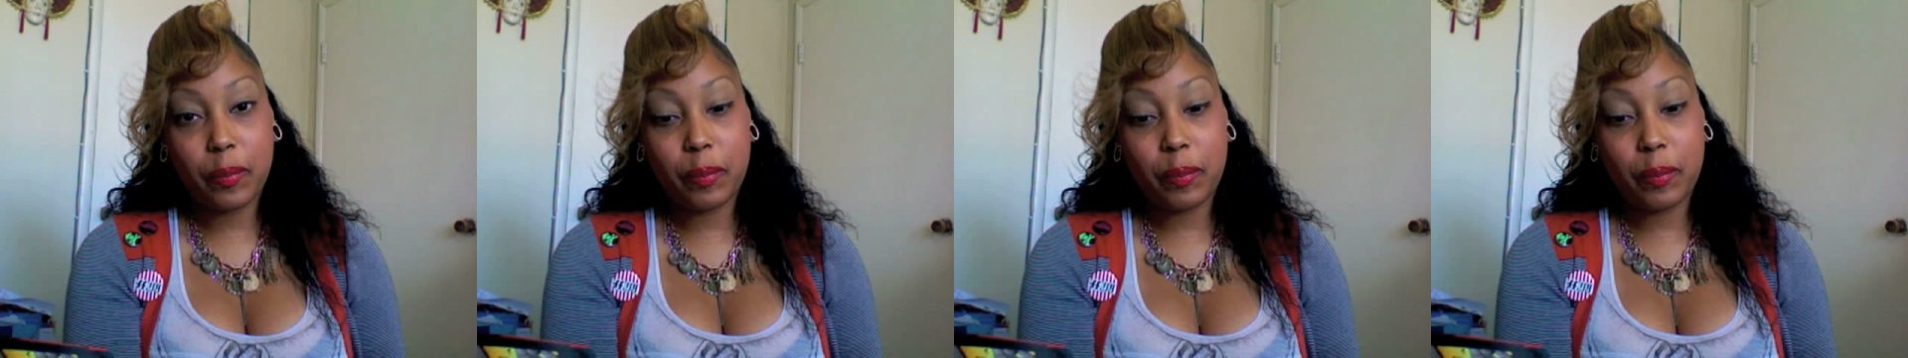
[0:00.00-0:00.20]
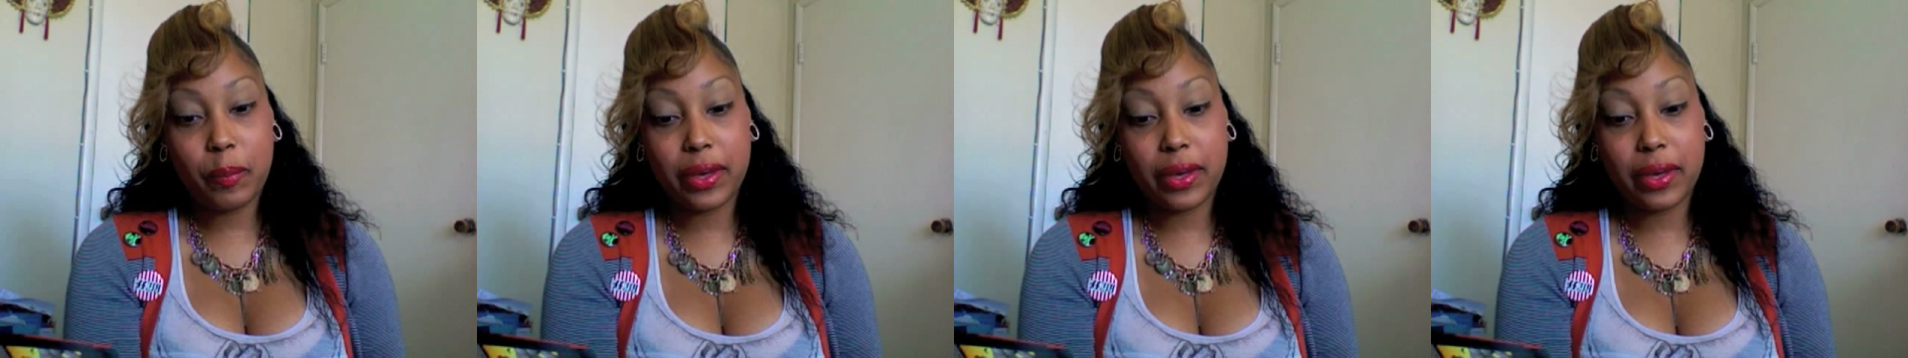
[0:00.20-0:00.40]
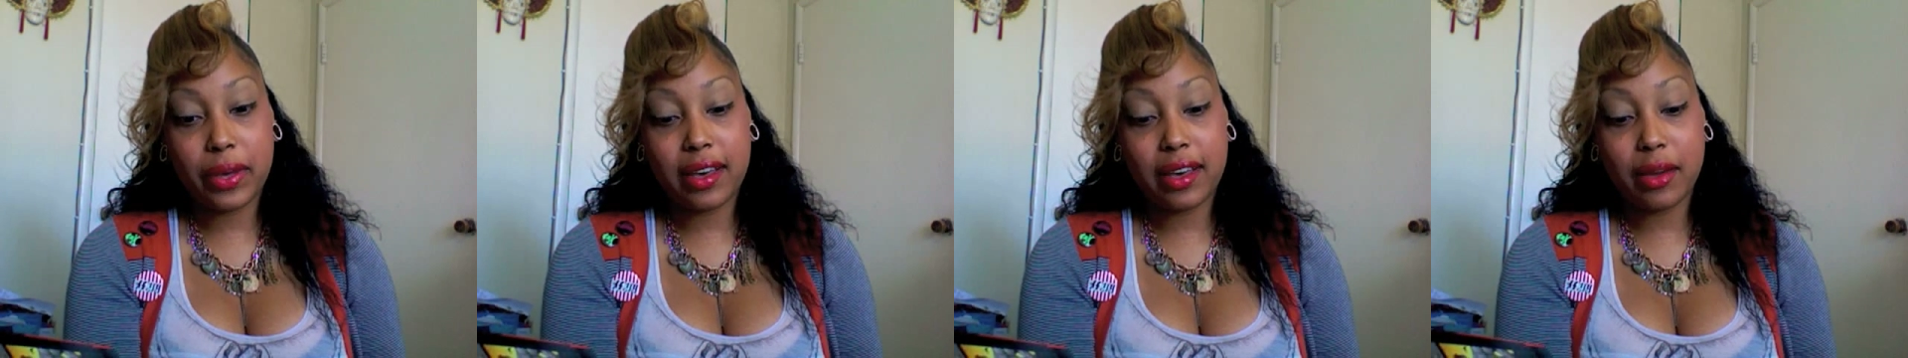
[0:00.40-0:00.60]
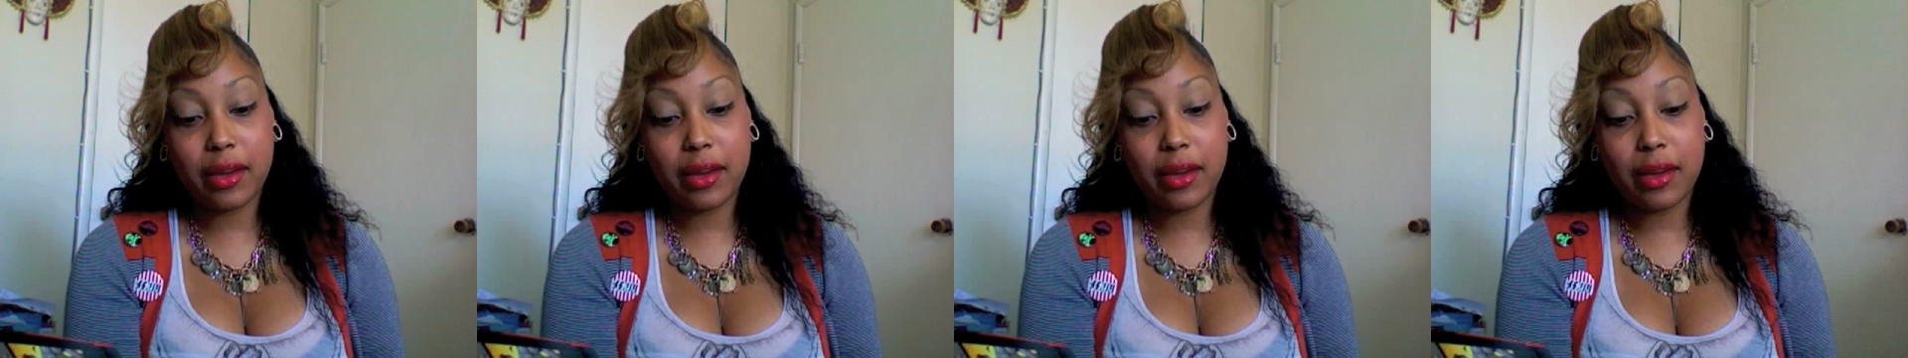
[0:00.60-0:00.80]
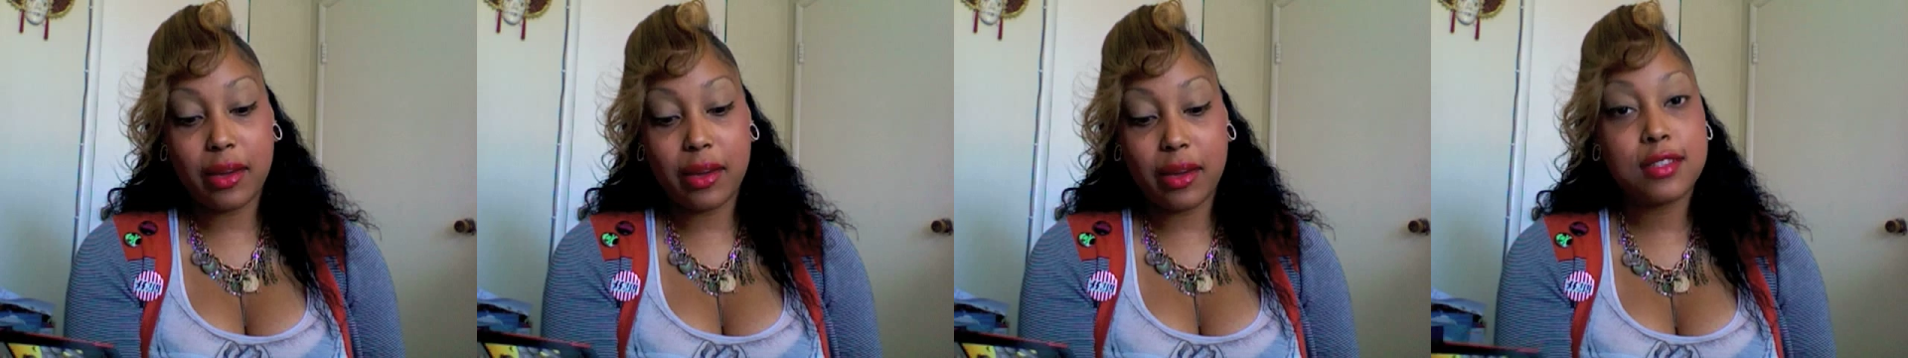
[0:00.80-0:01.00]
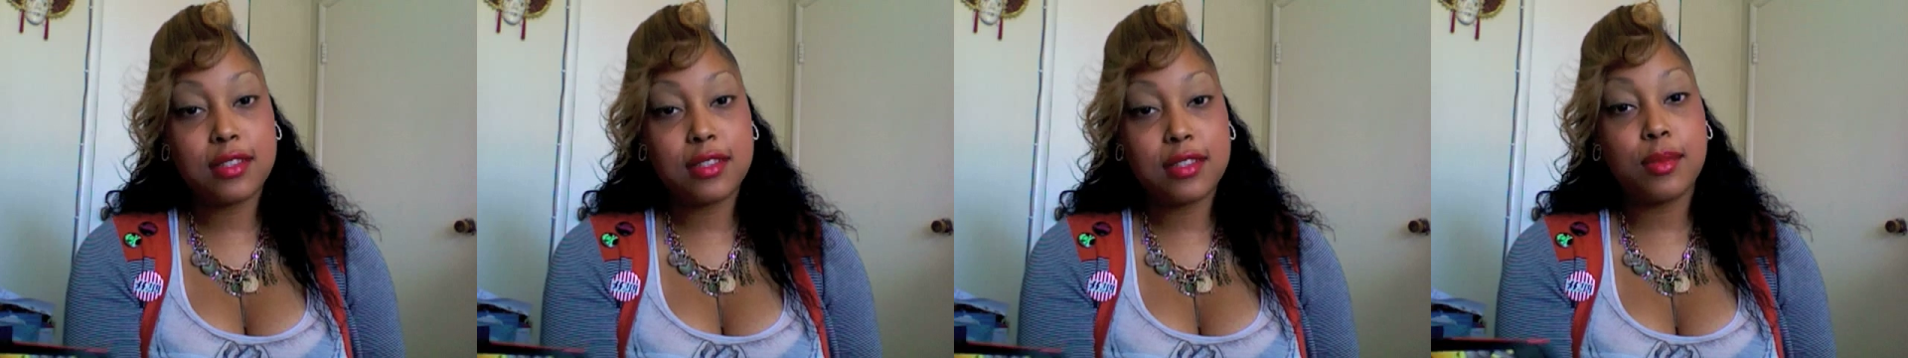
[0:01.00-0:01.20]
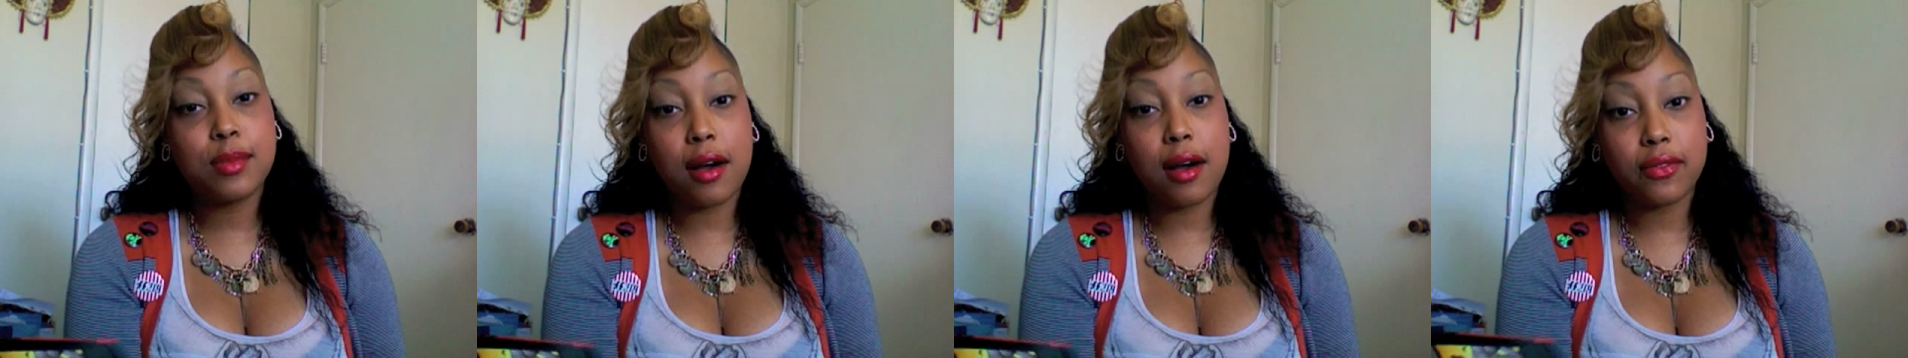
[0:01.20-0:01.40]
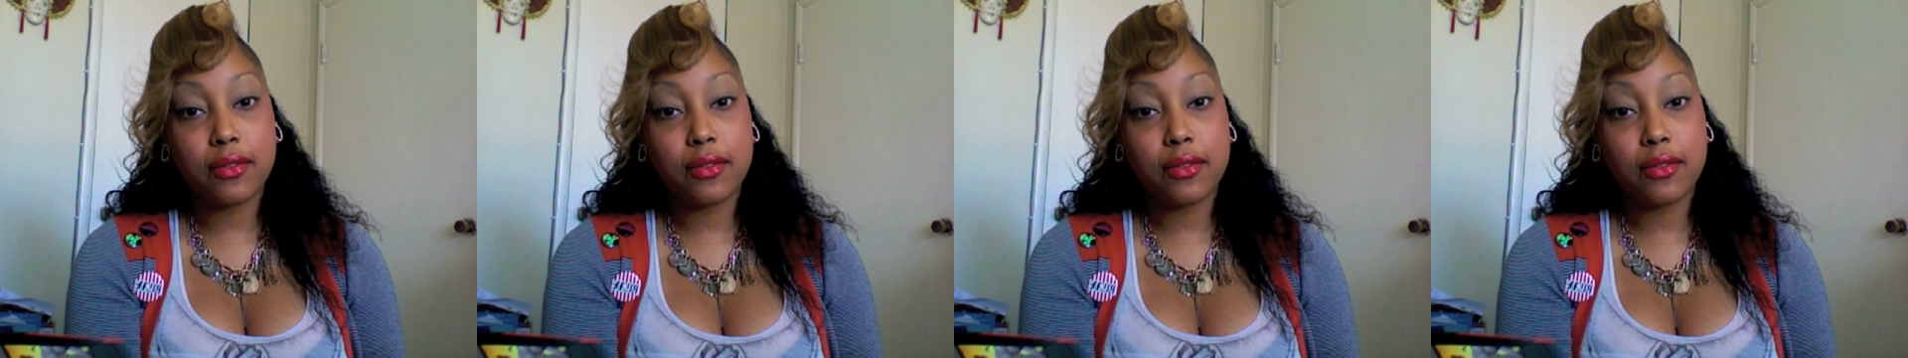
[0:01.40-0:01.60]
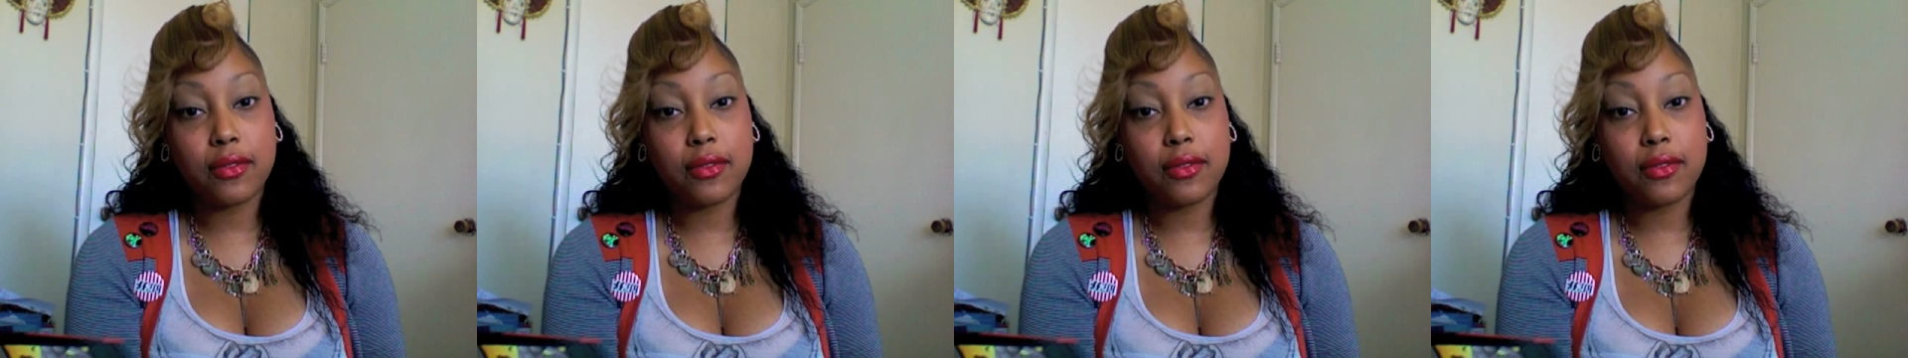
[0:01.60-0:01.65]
but when you piss him off,